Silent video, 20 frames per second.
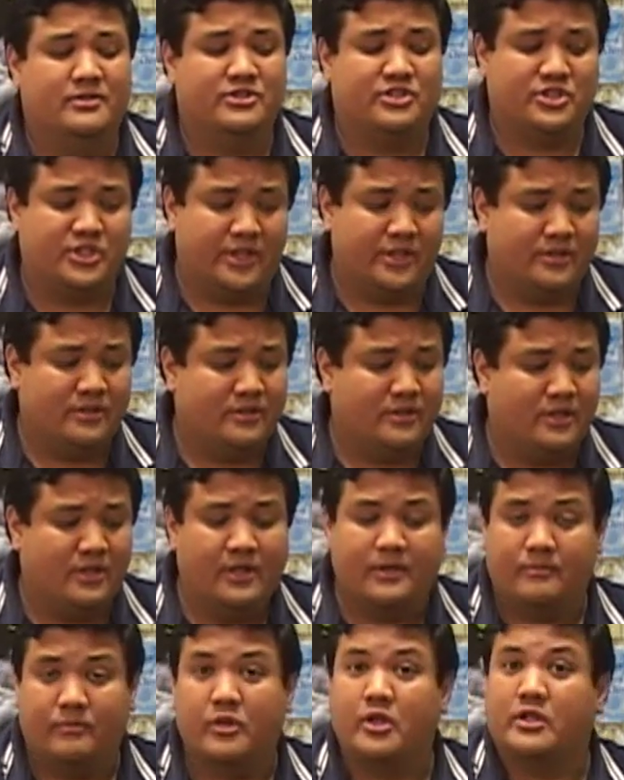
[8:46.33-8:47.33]
Still,
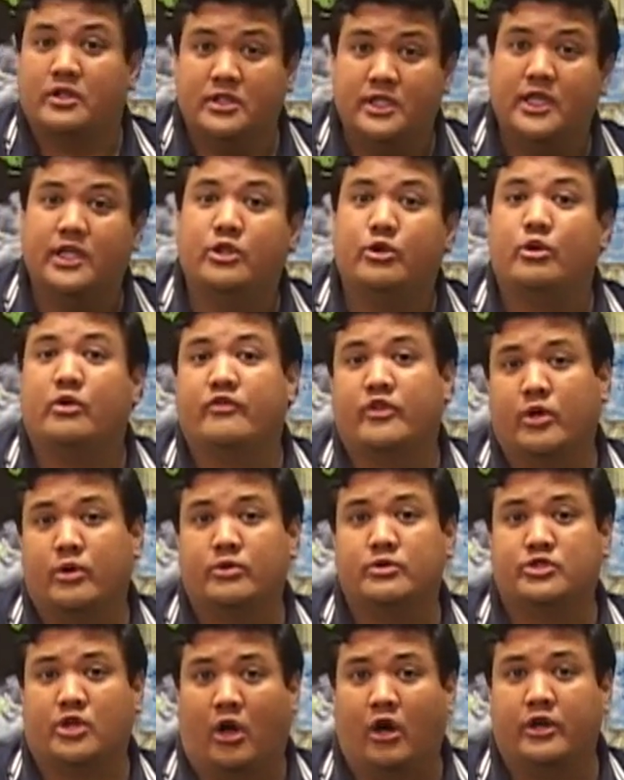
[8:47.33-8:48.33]
neither of
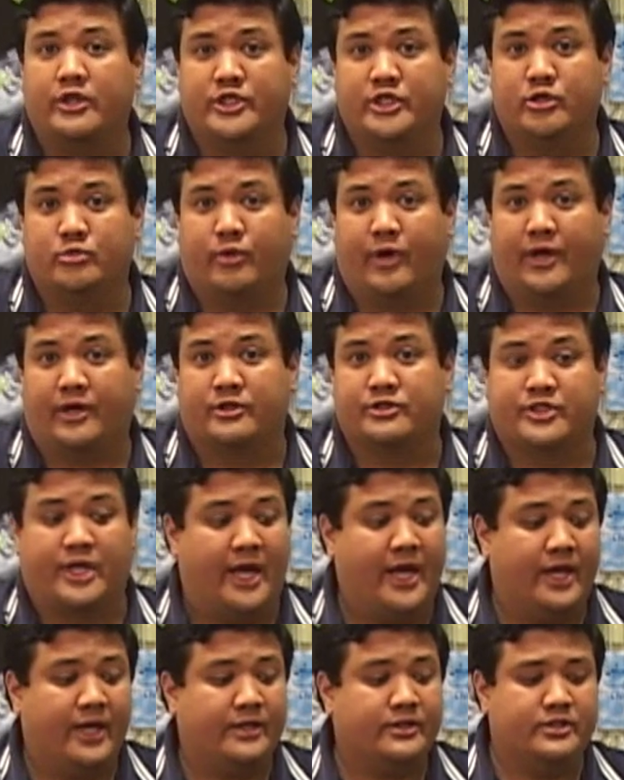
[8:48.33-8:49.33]
those are deal breakers.
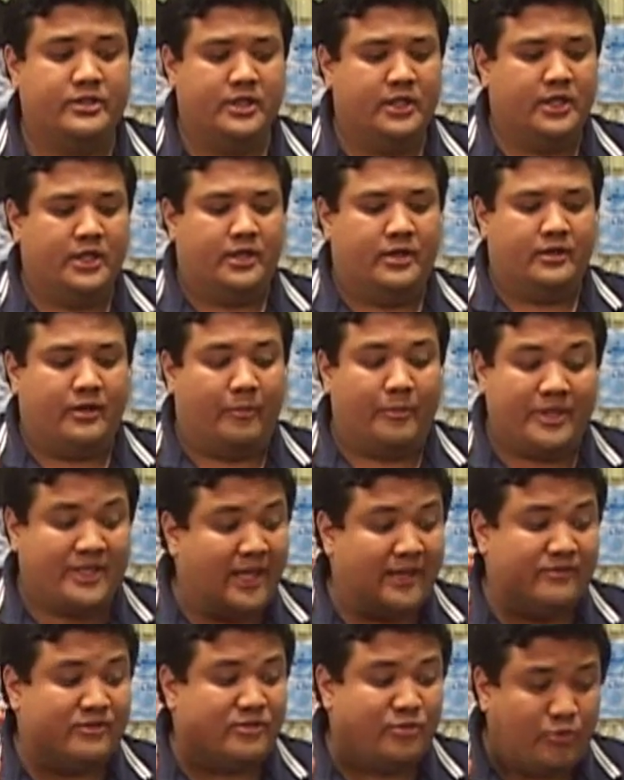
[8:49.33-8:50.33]
And I mean,
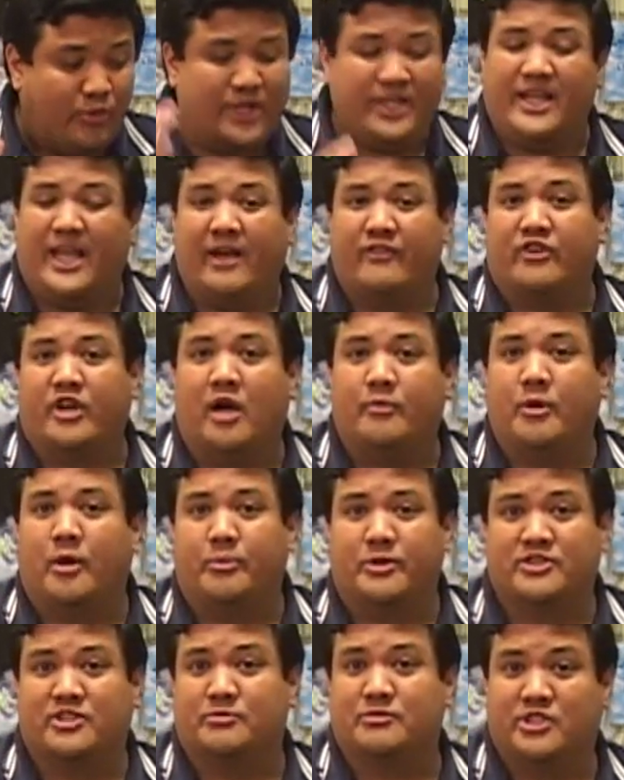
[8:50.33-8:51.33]
they really have come
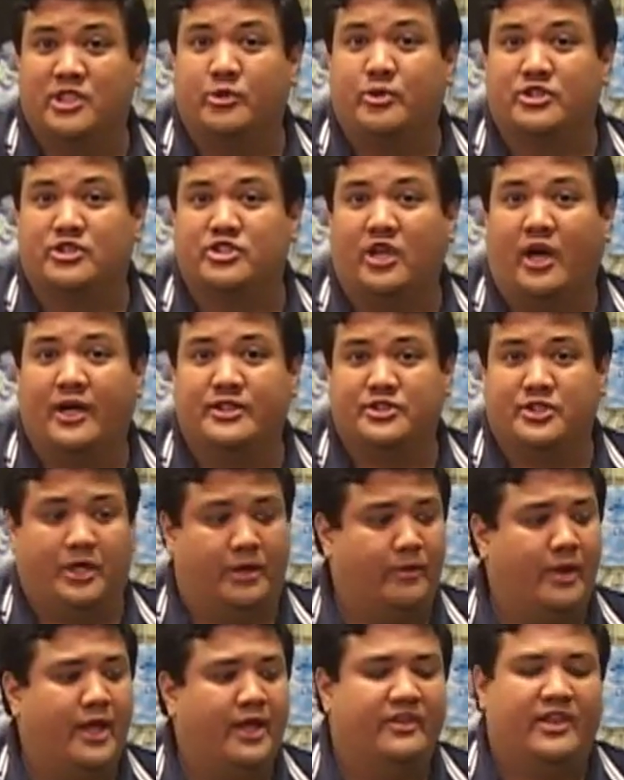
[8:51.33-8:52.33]
up with some secret sauce
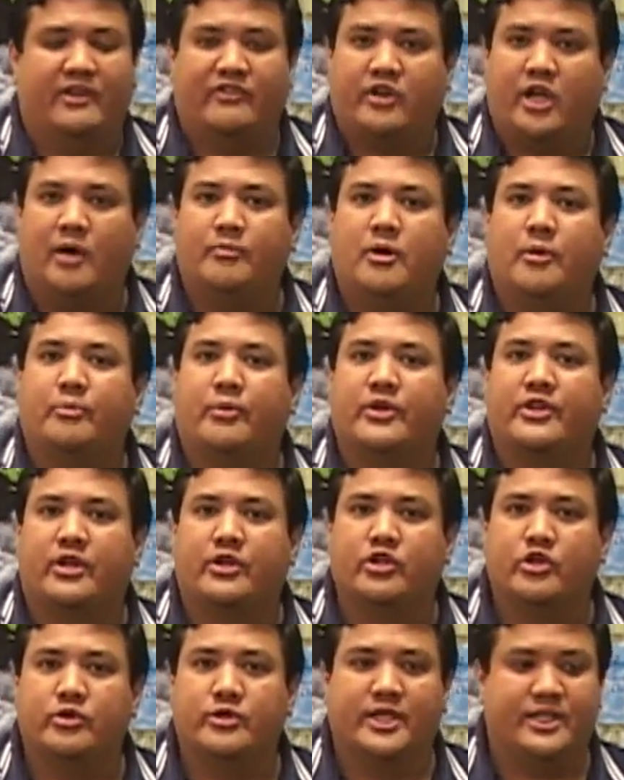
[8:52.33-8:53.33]
here. They've come up with
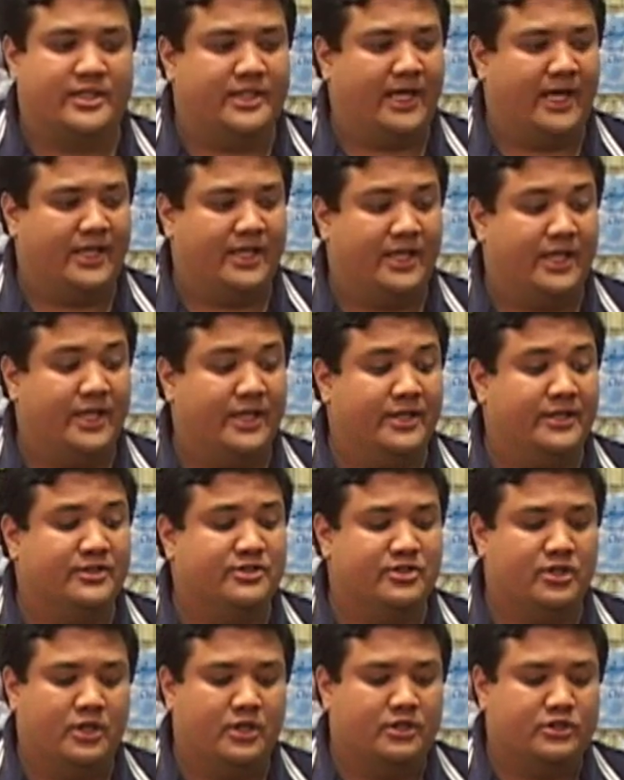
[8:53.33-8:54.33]
a unit that
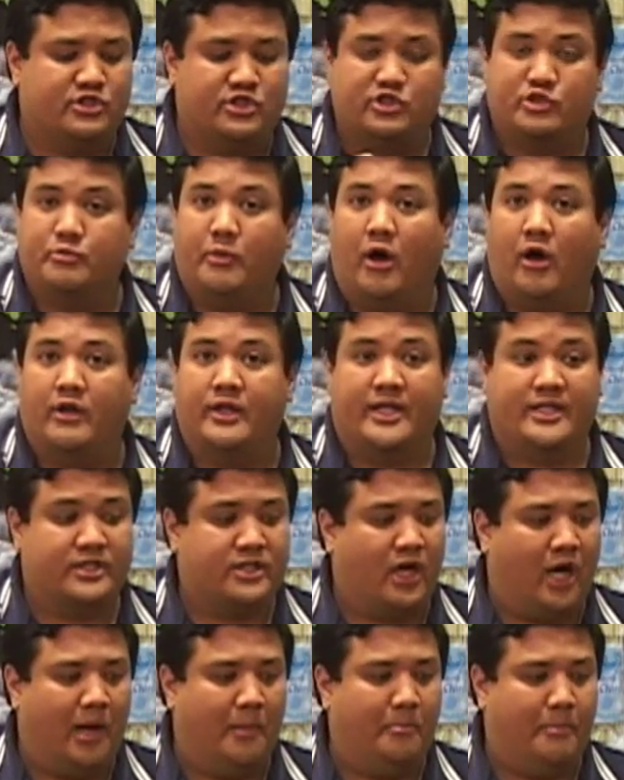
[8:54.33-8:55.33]
is small
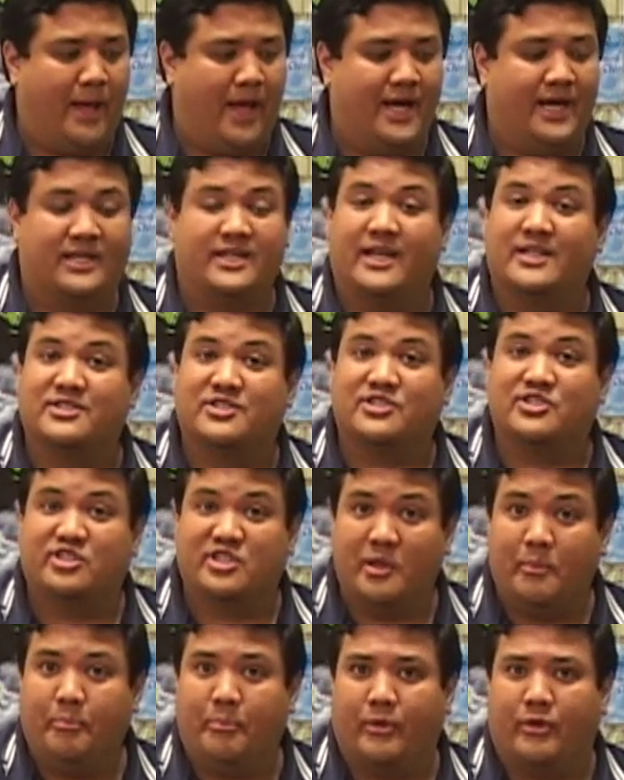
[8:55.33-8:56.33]
and compact and
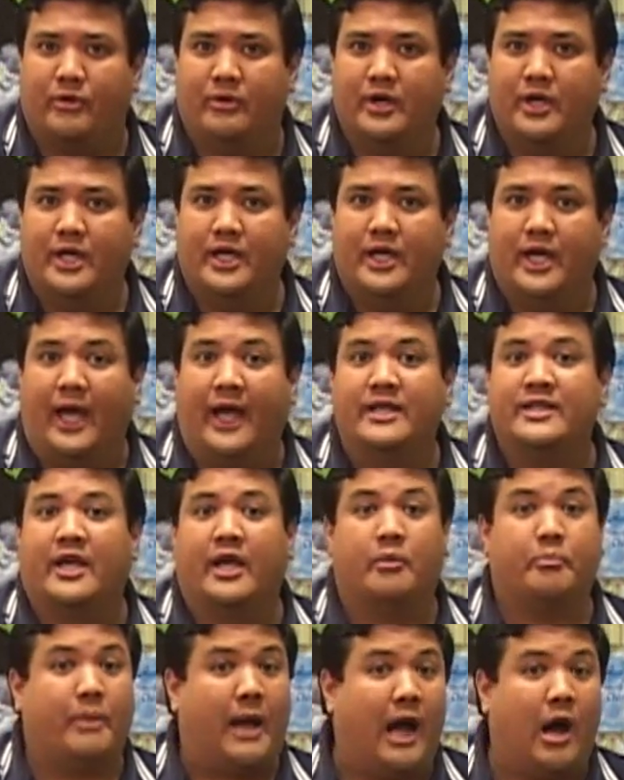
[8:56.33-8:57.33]
simple, and
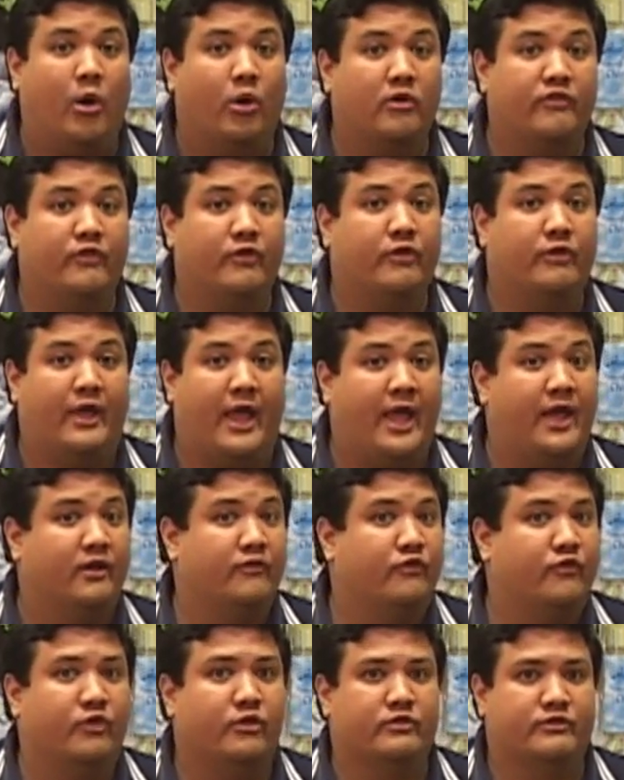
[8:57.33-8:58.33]
yet powerful
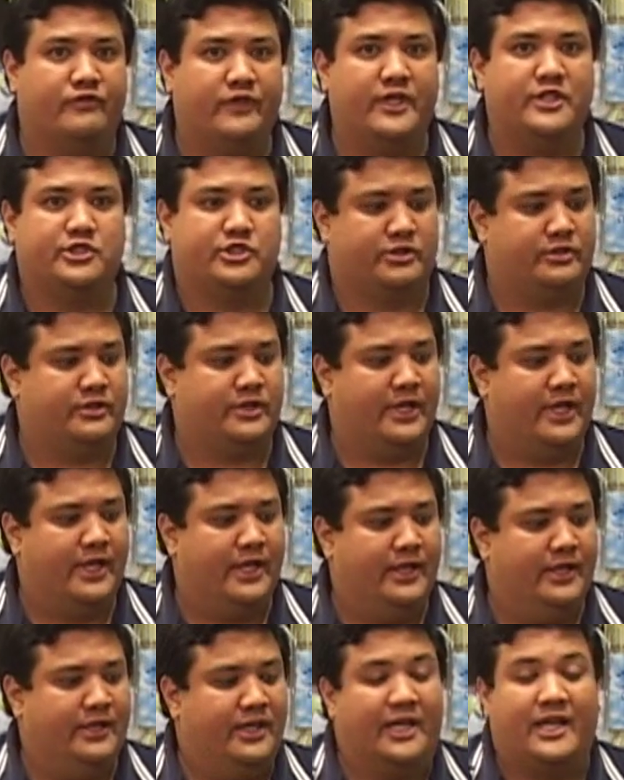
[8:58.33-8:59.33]
and full featured.
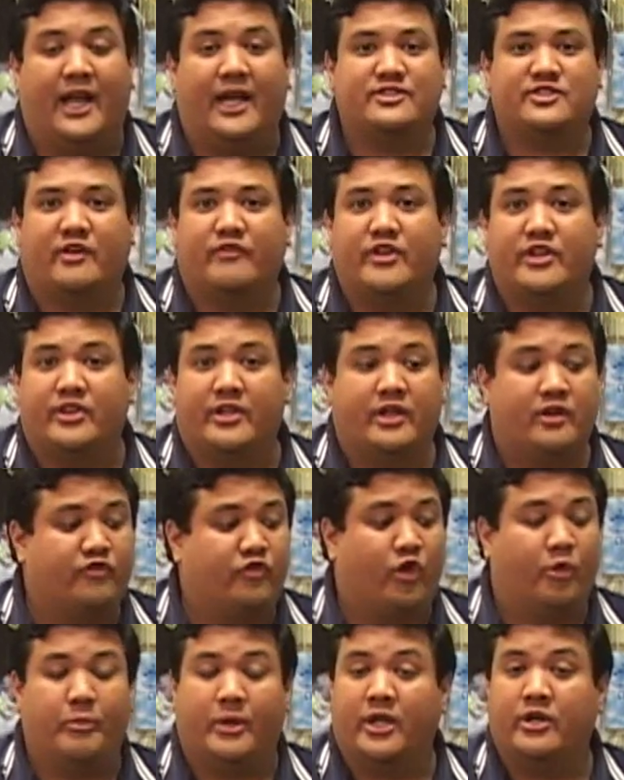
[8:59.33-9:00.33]
It has everything
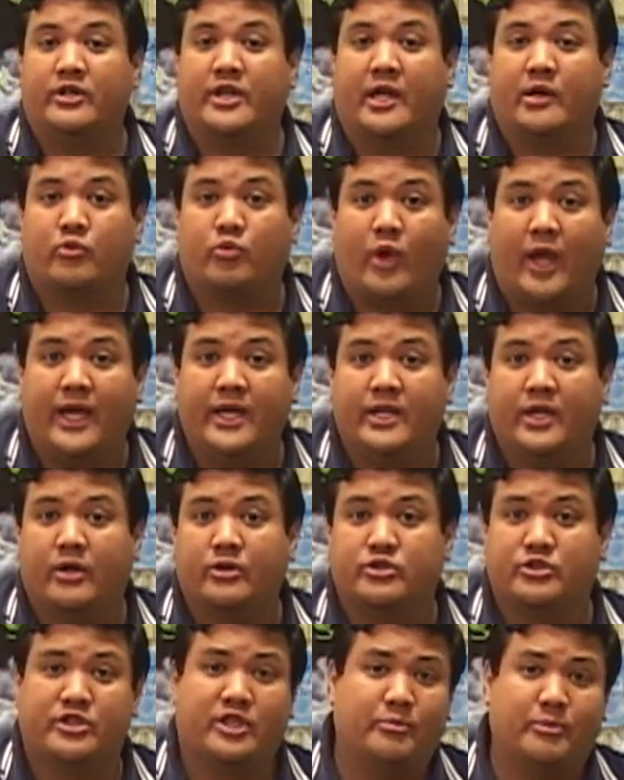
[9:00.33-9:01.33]
from internet
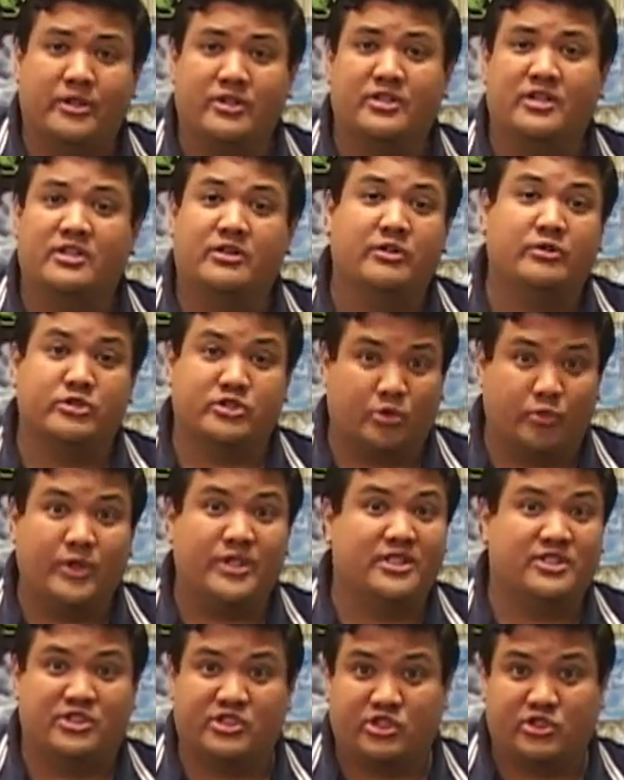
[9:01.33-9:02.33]
radio to the ability to, to
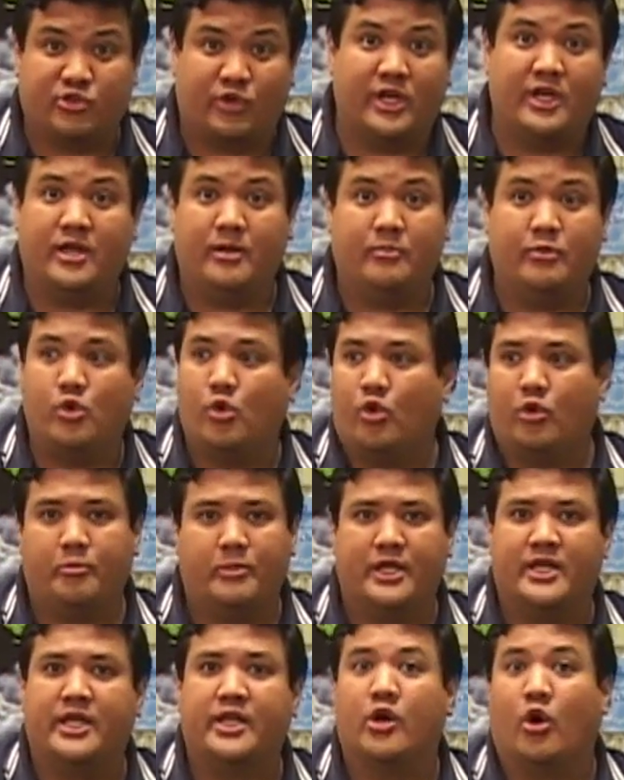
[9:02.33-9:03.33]
really stream your
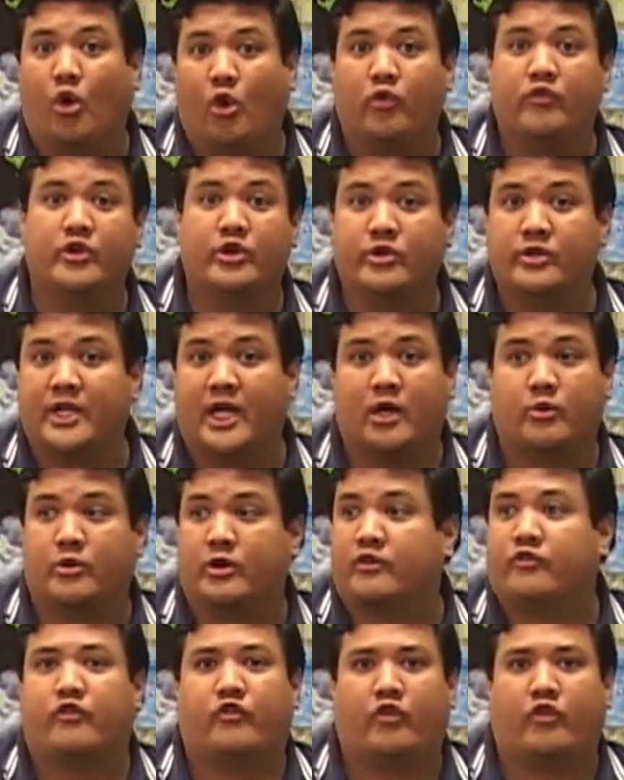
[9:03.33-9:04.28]
media over your network